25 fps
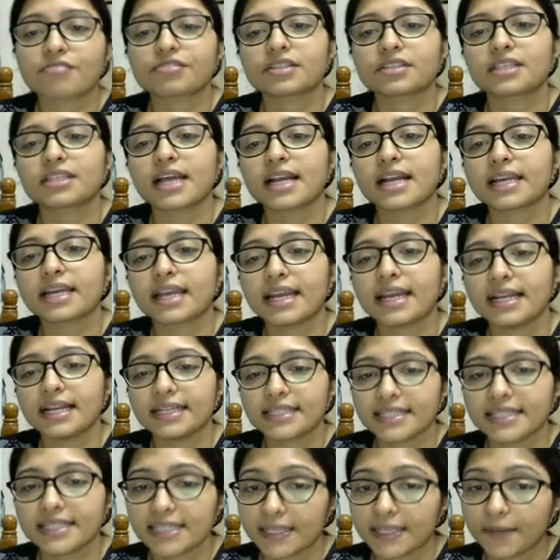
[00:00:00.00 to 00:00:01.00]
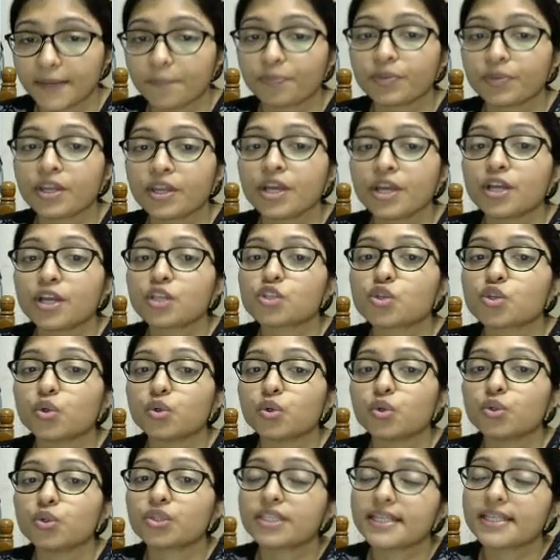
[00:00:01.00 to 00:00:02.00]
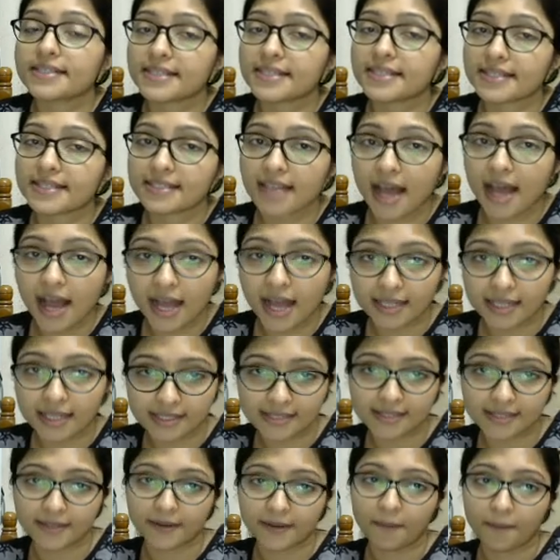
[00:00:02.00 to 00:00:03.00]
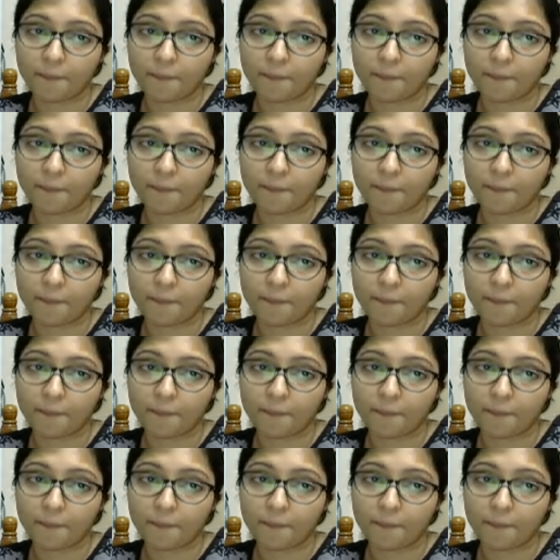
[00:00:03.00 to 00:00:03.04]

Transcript: that LT. So this is the answer.